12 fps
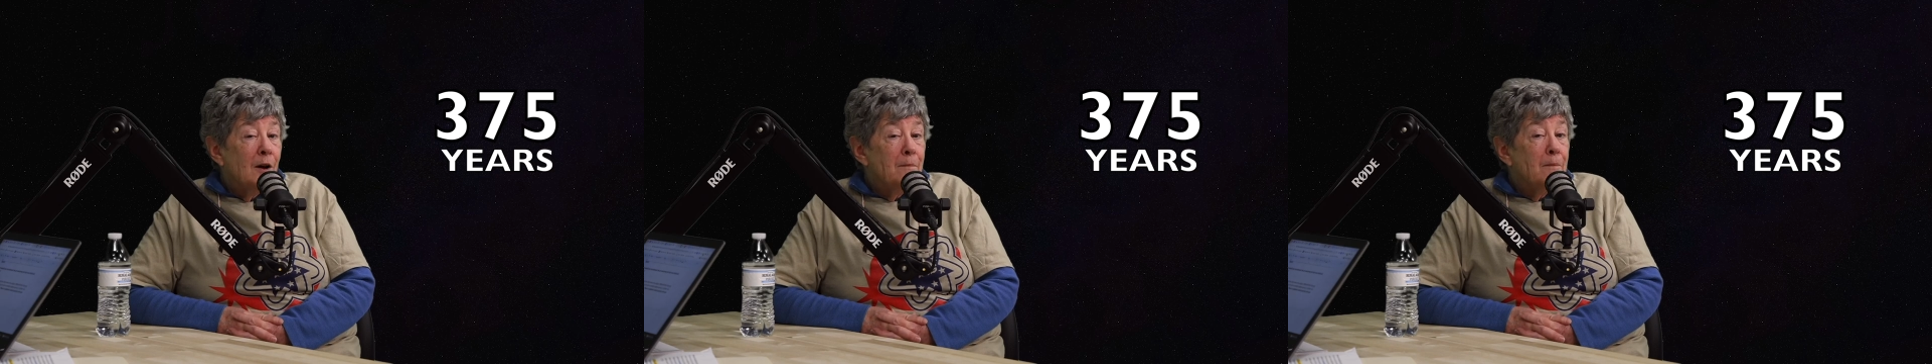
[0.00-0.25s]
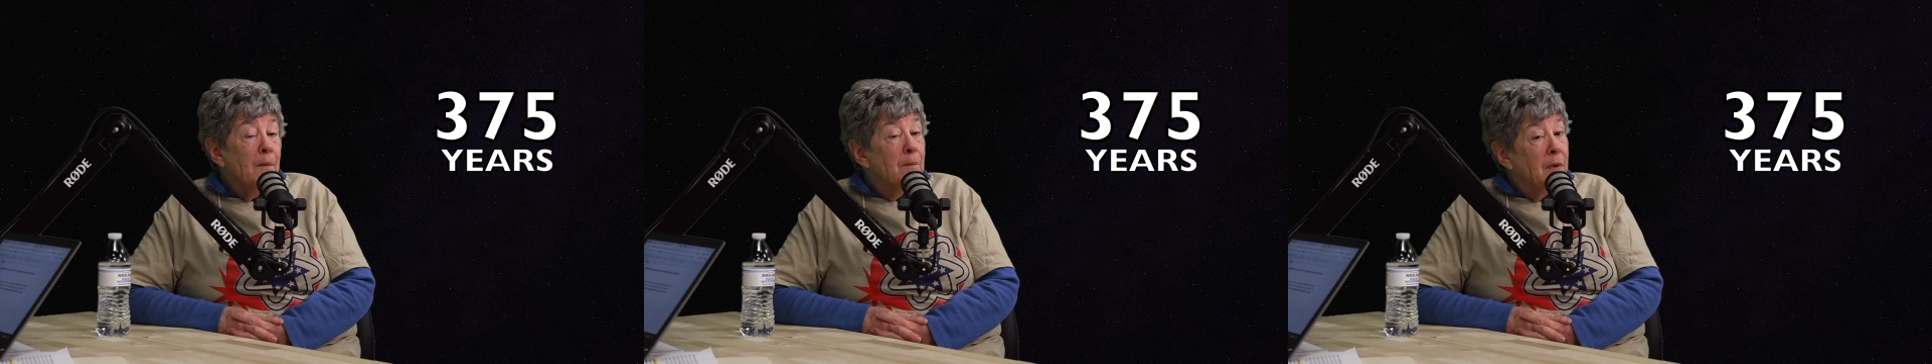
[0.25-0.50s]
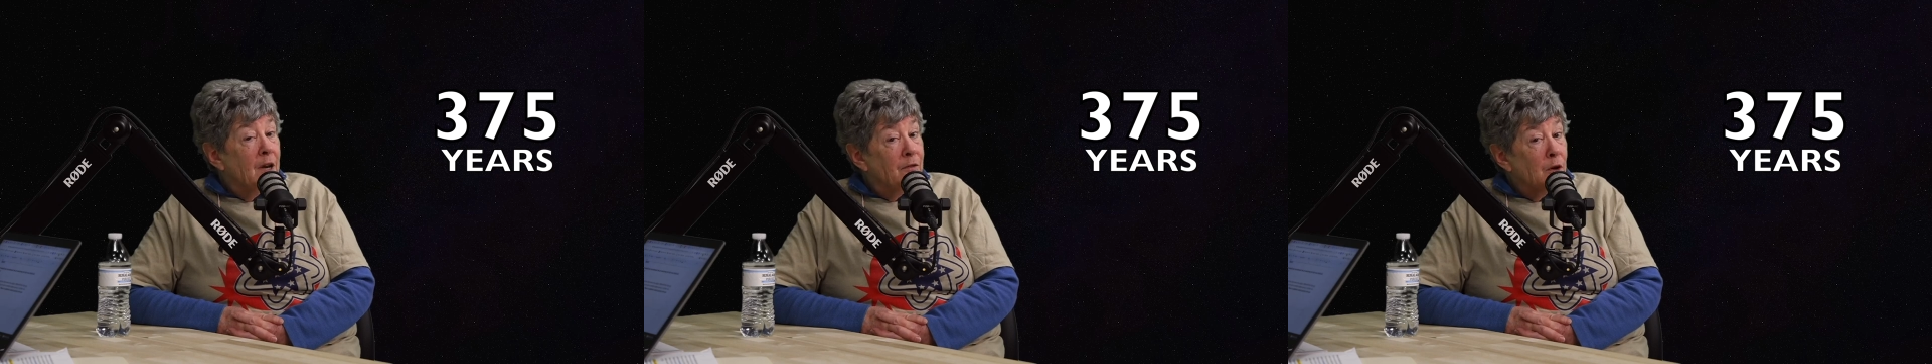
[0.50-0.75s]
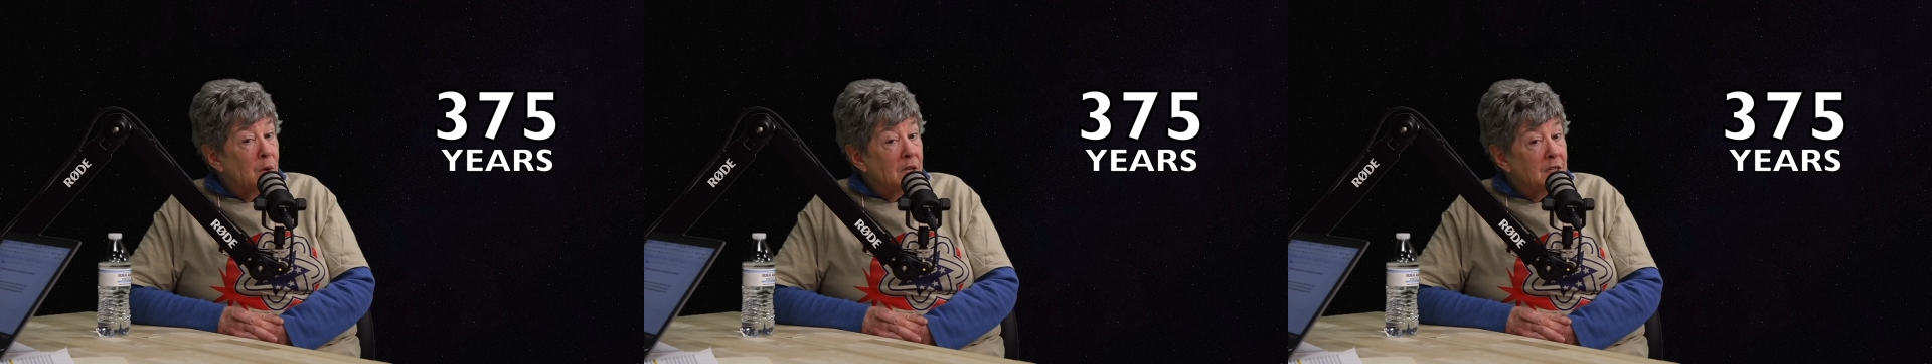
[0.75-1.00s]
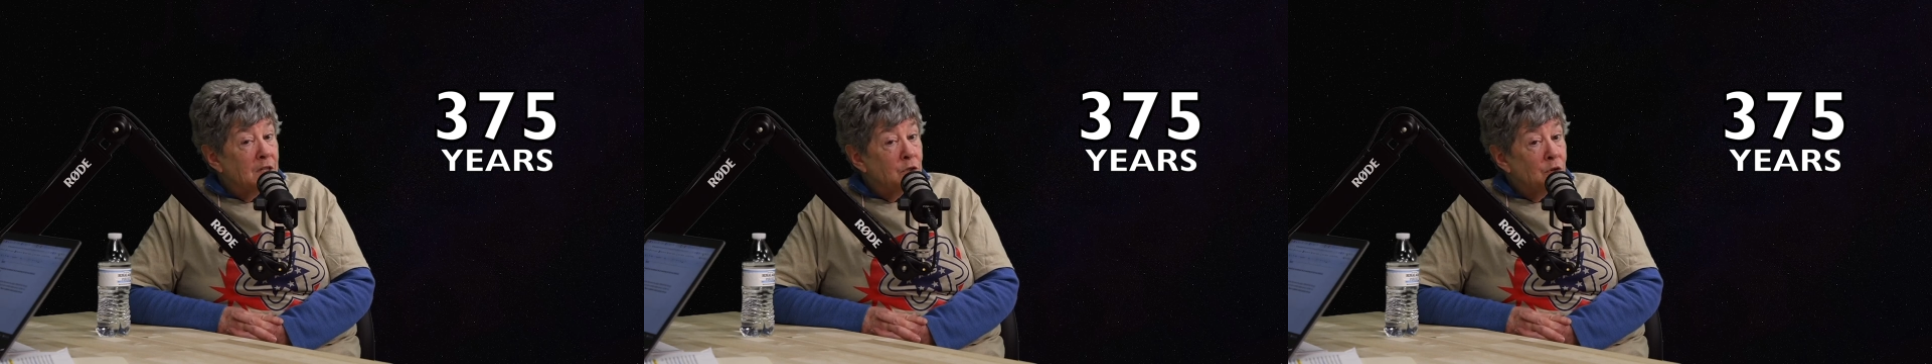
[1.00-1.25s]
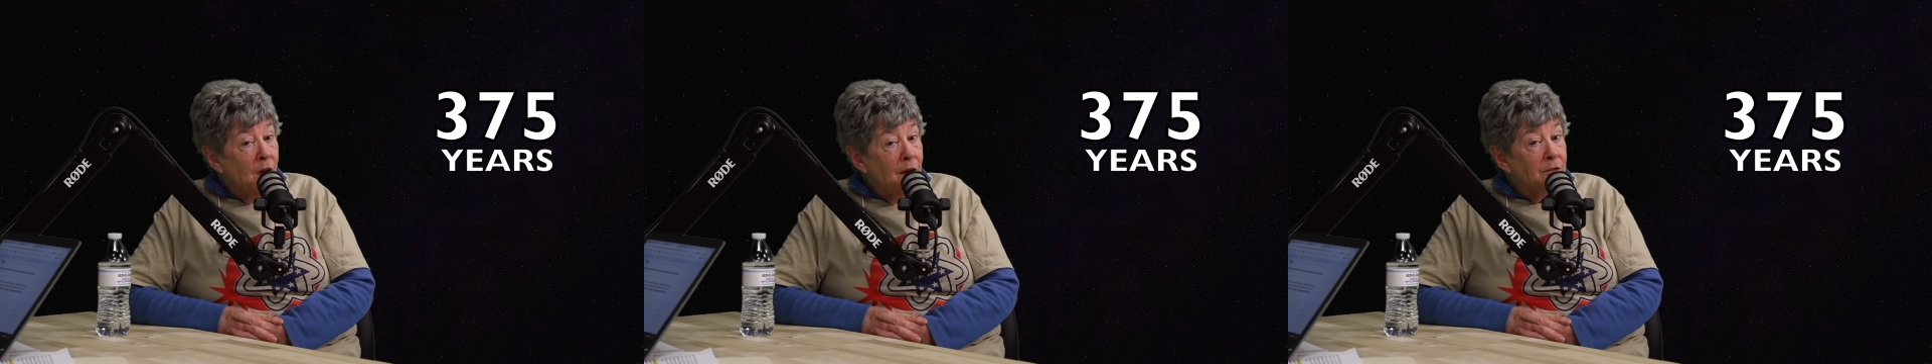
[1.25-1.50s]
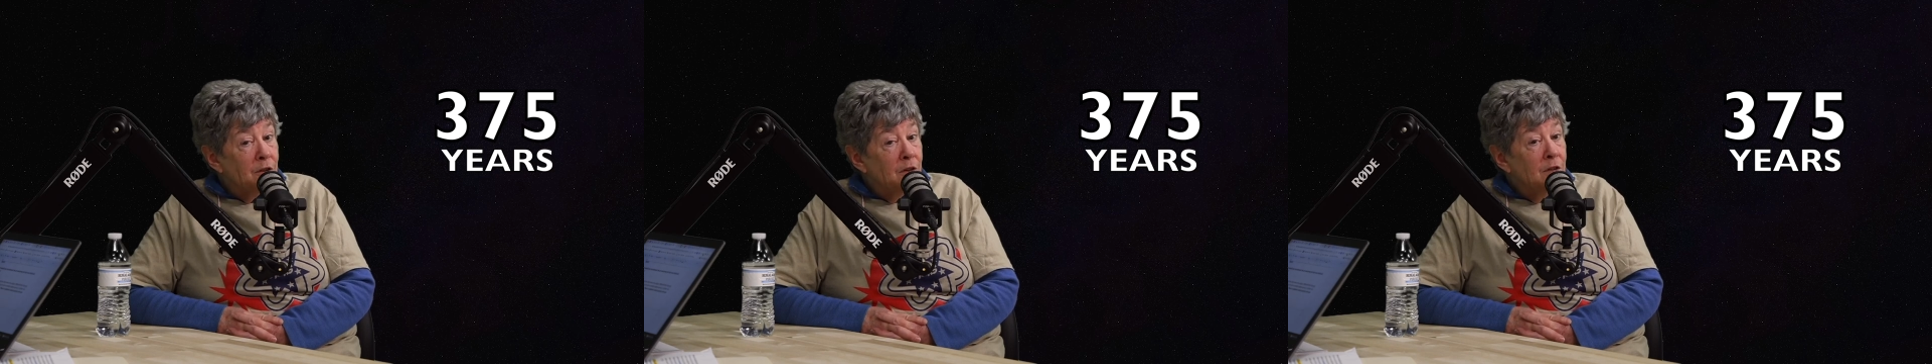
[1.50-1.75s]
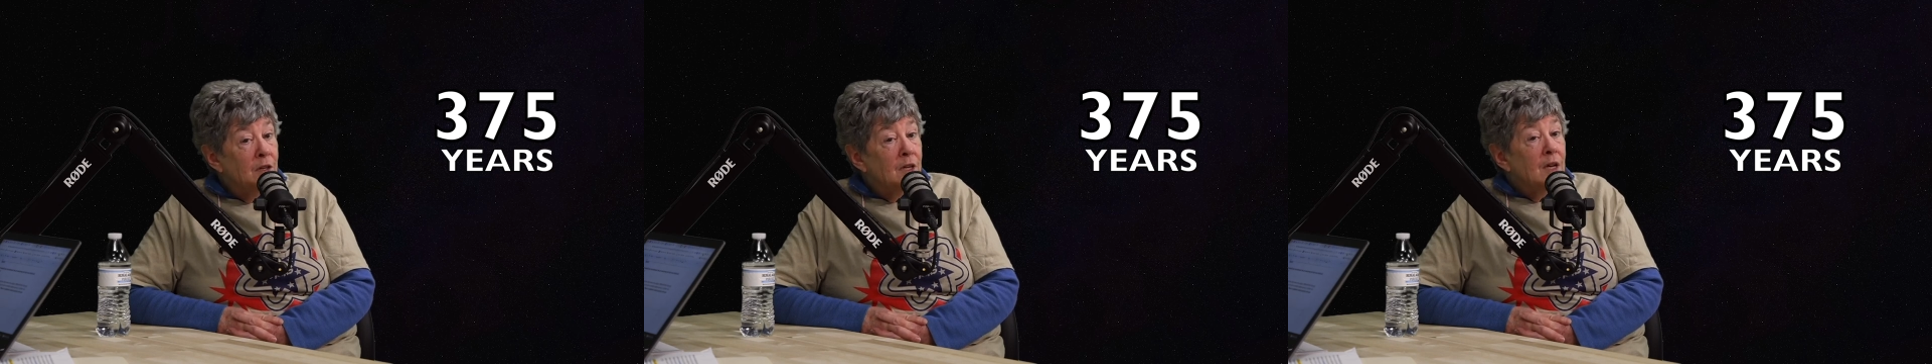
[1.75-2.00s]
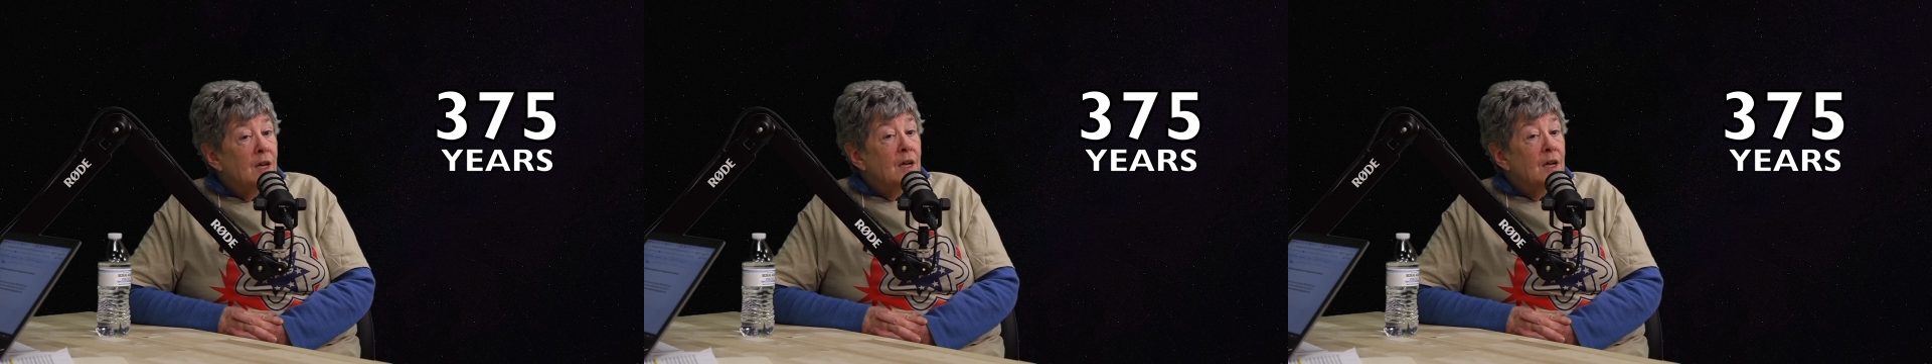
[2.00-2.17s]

But if you're willing to travel